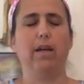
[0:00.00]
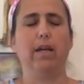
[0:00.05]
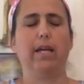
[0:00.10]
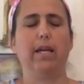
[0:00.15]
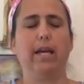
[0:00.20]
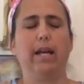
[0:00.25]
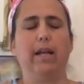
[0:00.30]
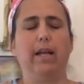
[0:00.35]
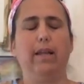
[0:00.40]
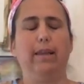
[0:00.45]

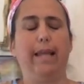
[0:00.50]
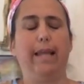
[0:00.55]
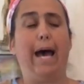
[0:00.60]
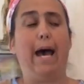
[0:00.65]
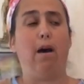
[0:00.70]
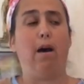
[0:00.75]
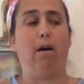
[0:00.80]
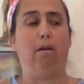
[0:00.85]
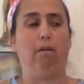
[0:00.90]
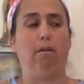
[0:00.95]
can
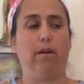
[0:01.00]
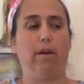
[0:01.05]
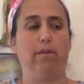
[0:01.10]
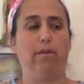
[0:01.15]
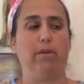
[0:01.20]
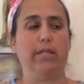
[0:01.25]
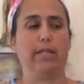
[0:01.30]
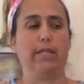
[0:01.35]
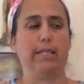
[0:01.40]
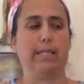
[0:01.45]
allow and
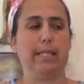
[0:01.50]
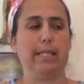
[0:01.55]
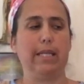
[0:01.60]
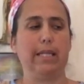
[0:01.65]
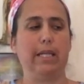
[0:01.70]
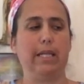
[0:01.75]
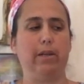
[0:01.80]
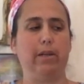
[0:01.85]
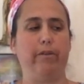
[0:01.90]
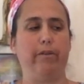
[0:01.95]

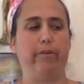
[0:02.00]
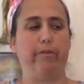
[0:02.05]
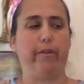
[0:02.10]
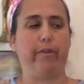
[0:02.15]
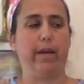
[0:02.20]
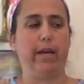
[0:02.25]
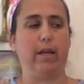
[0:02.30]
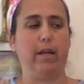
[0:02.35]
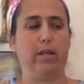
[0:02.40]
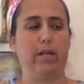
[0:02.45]
receive,
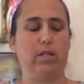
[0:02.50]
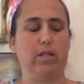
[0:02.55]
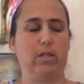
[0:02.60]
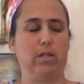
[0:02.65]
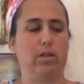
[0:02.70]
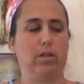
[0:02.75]
and